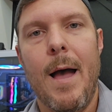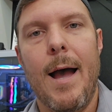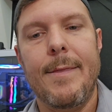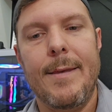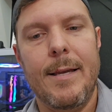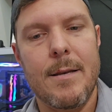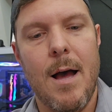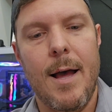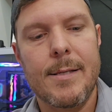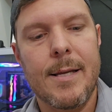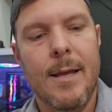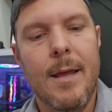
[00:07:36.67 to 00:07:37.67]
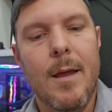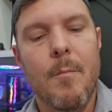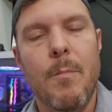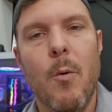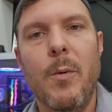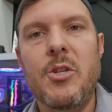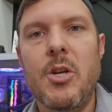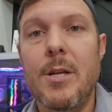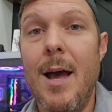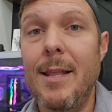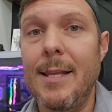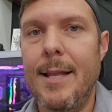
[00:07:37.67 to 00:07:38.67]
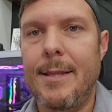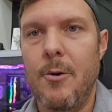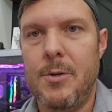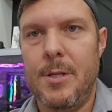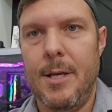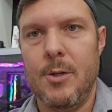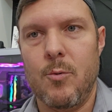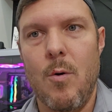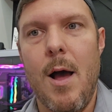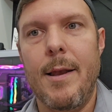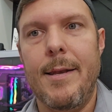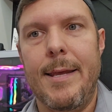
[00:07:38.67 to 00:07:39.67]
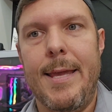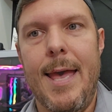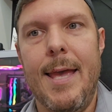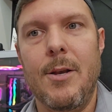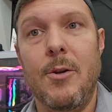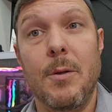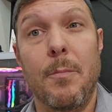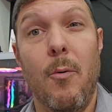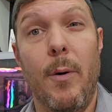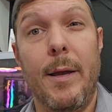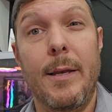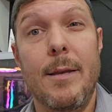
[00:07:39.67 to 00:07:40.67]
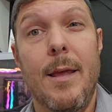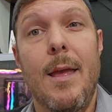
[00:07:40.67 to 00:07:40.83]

I think not. But we should not let those things rot and decay to the point